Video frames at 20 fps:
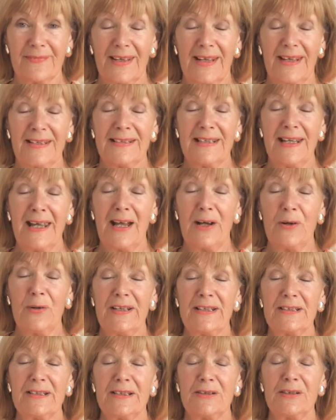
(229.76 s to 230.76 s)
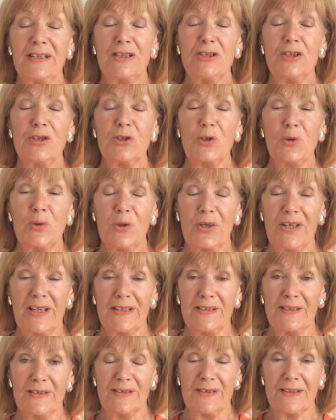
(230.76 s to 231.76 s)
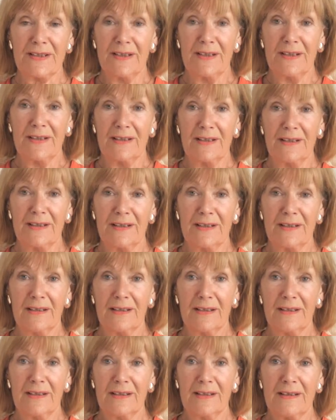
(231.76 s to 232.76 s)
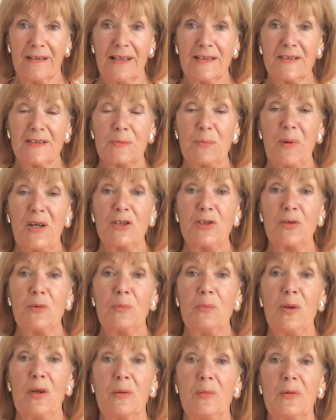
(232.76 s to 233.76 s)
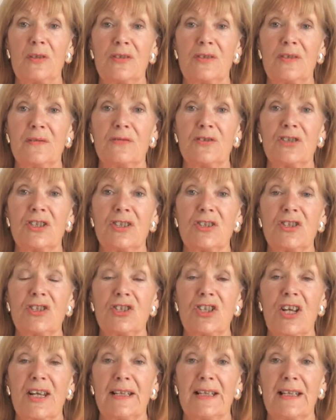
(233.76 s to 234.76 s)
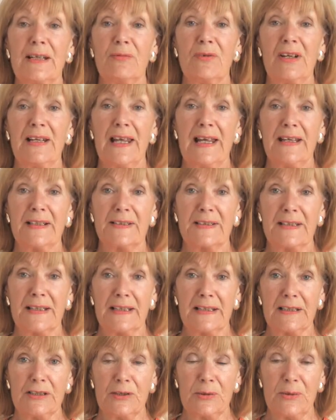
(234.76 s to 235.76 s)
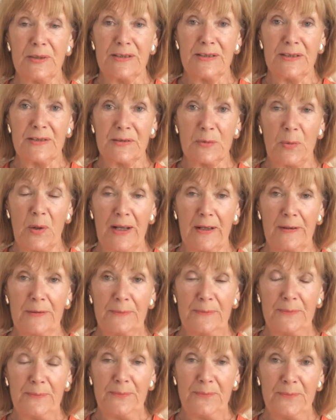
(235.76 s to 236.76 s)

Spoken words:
and how it enjoys that special moment of just gently relaxing into it as well.